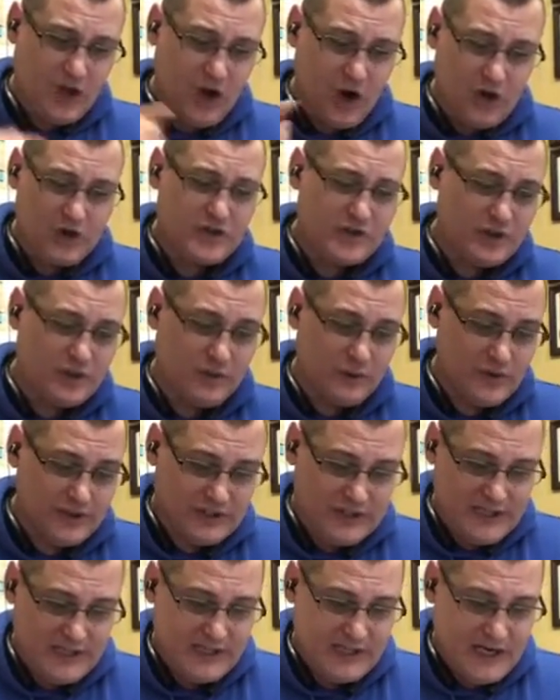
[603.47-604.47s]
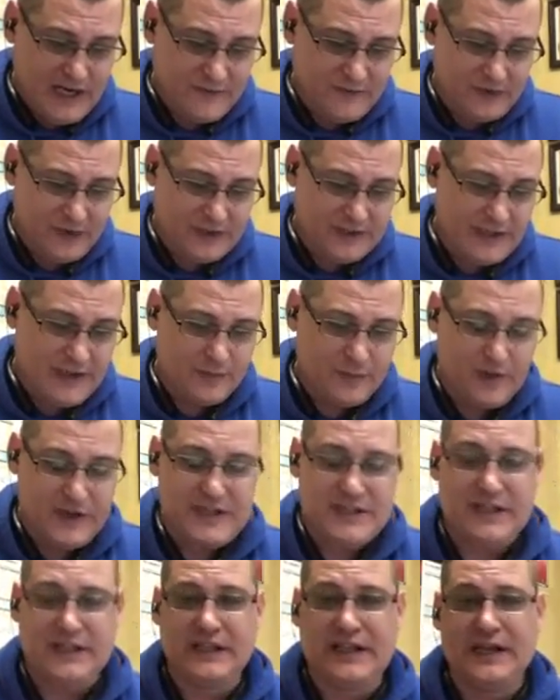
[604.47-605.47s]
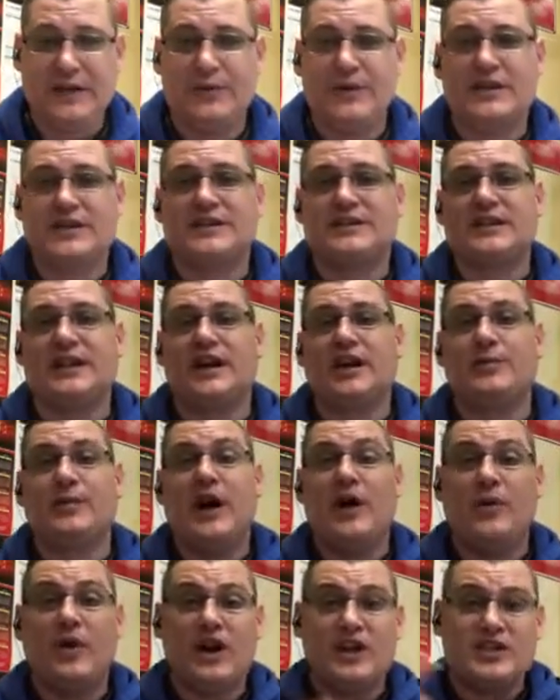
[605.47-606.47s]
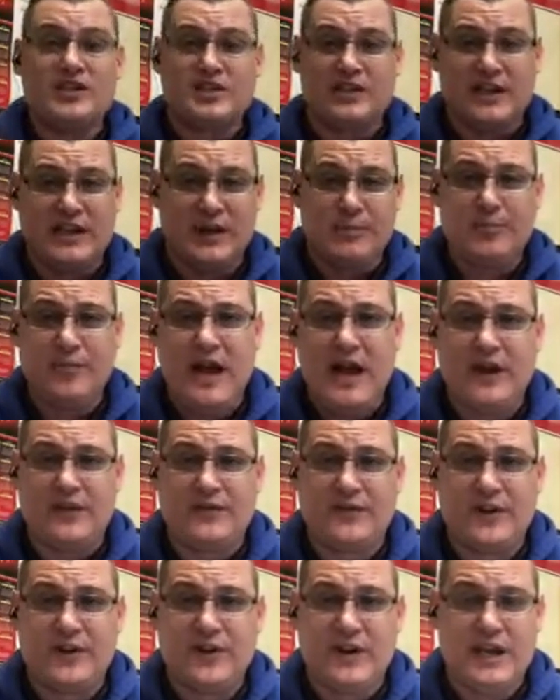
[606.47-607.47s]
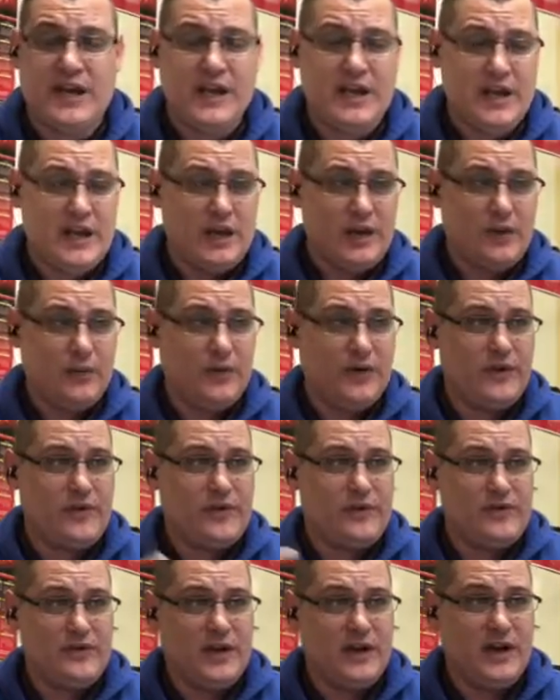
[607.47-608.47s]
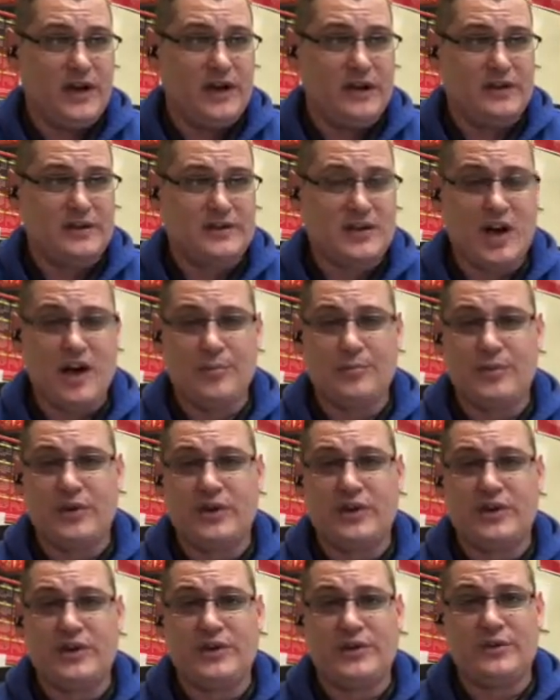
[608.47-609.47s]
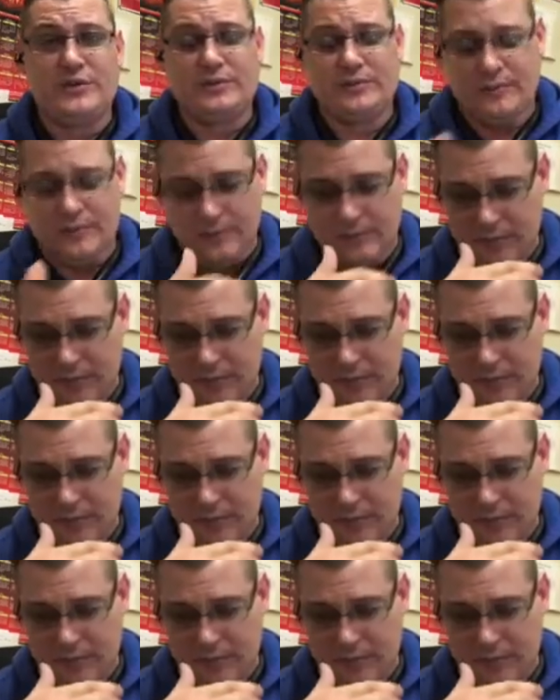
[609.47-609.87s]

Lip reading: also, one thing that I've looked up recently was I watched Impact Theory with Tom Bilyeu,